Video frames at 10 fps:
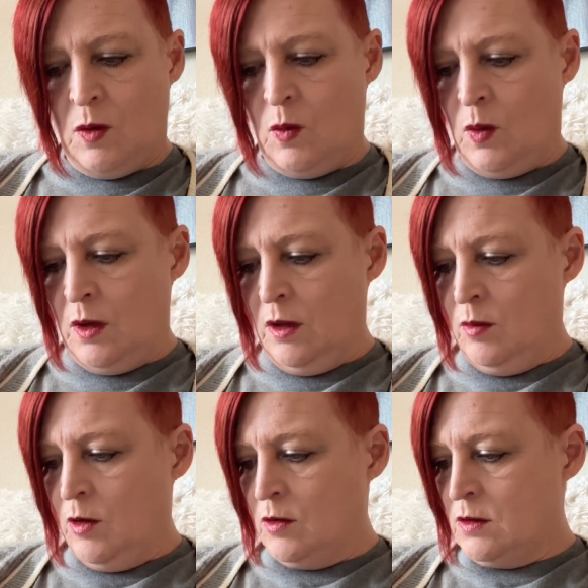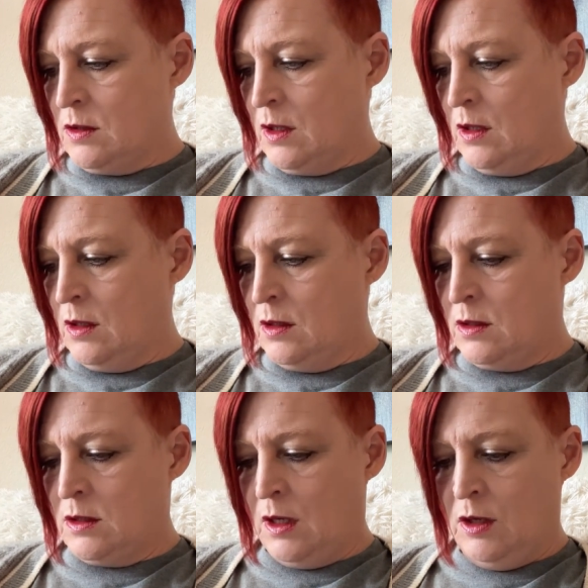One of the most
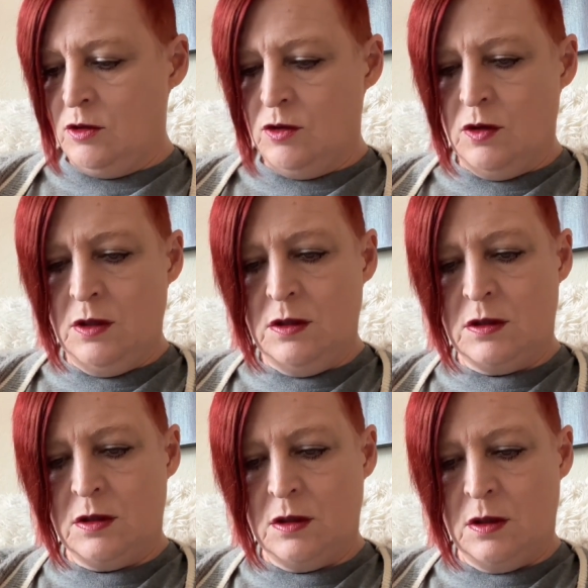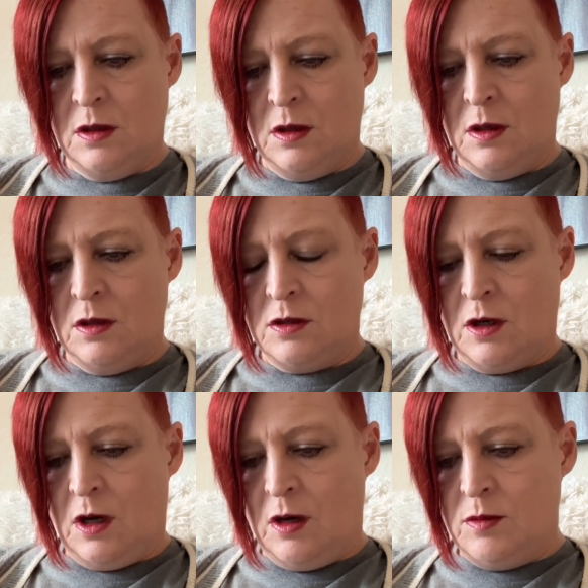dangerous
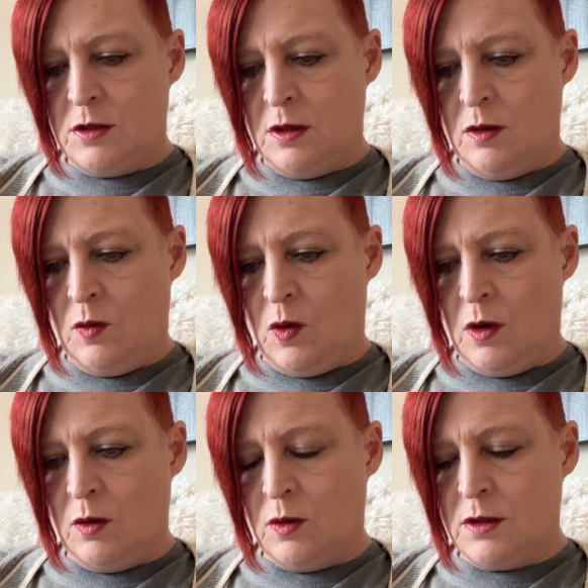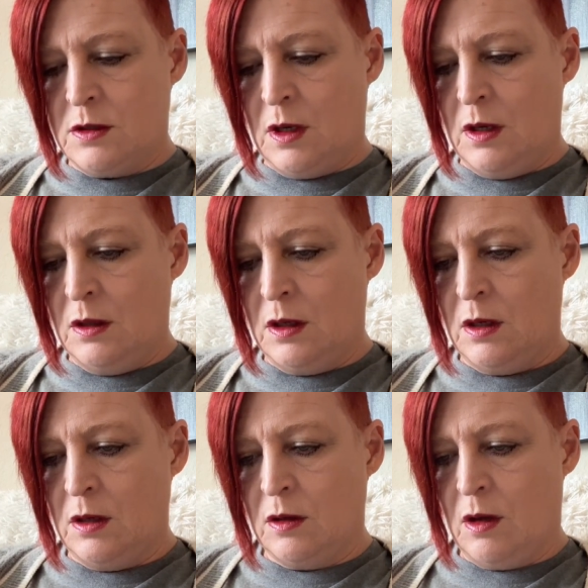jobs in the war was sailing
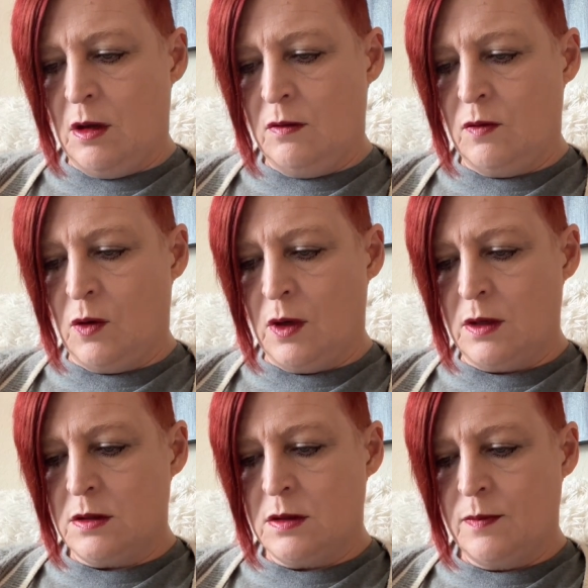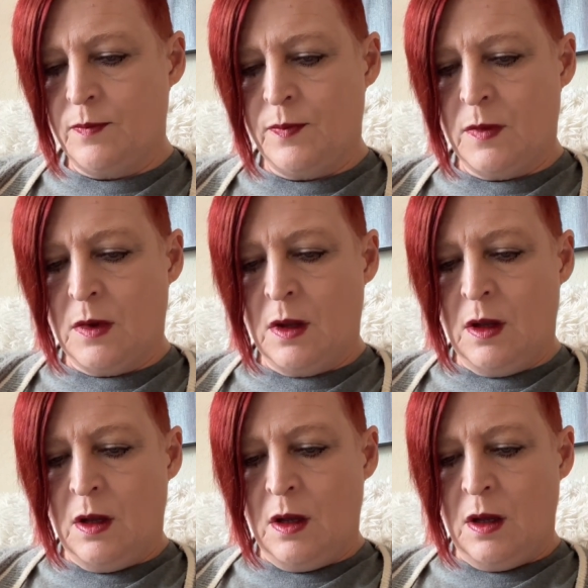in convoys.
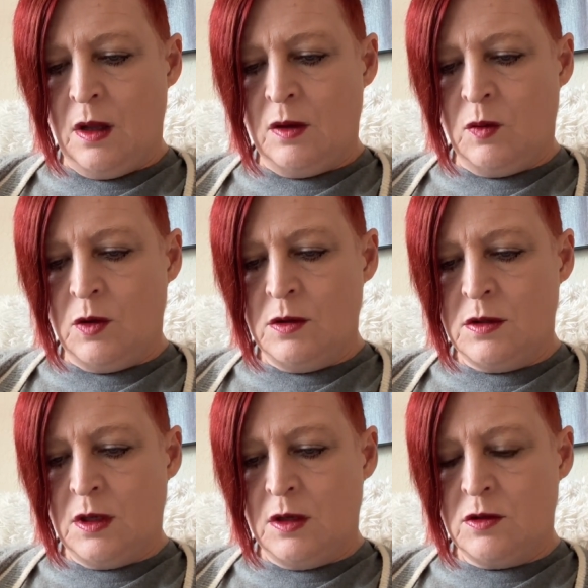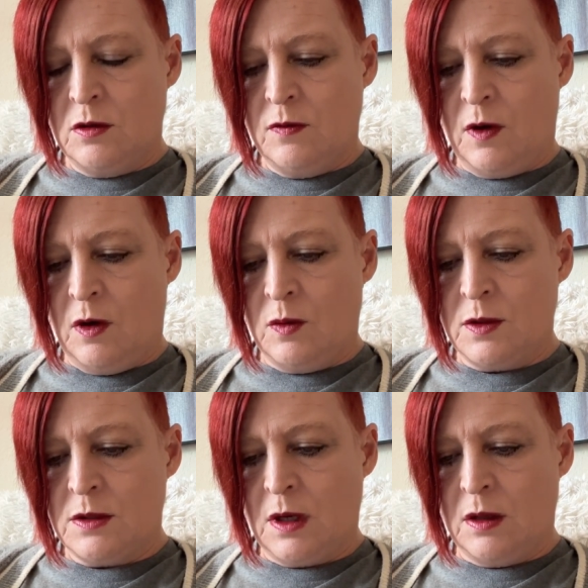And the worst danger of all
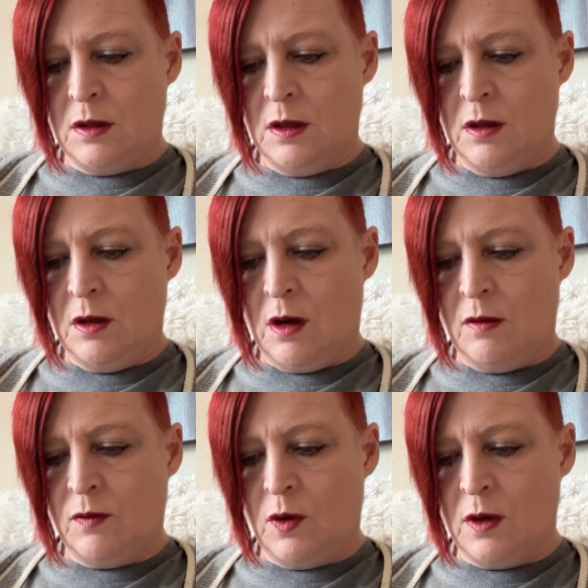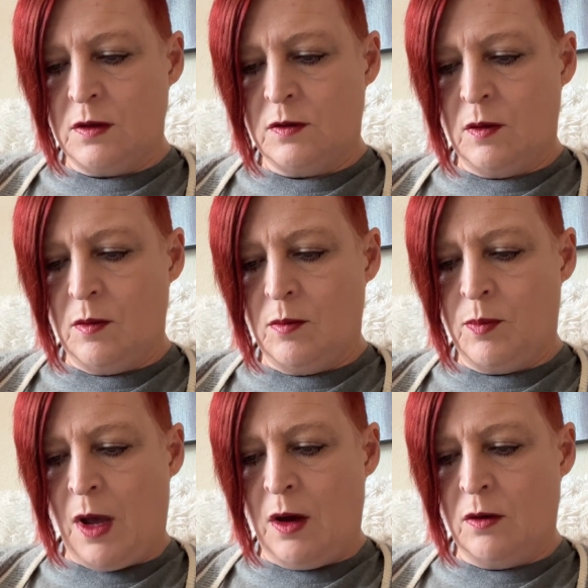was sailing in the convoys
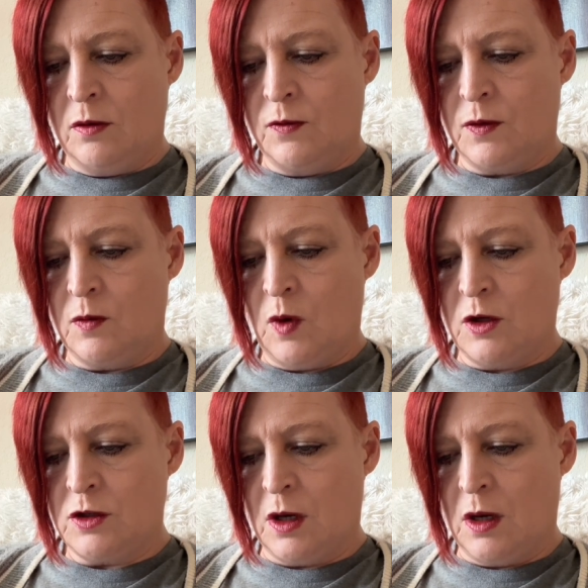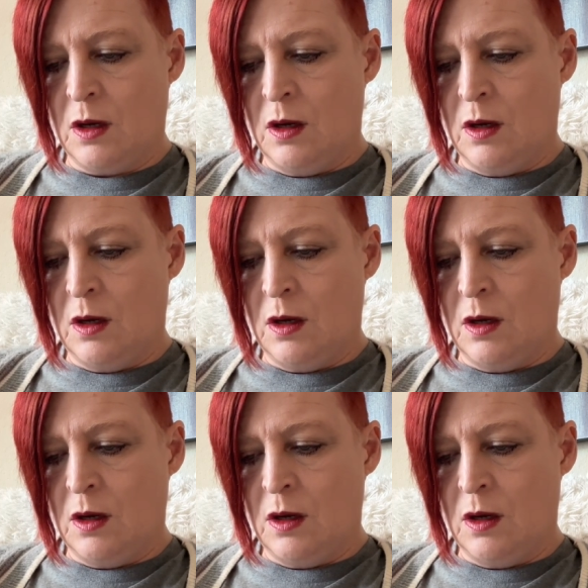bound for Russia.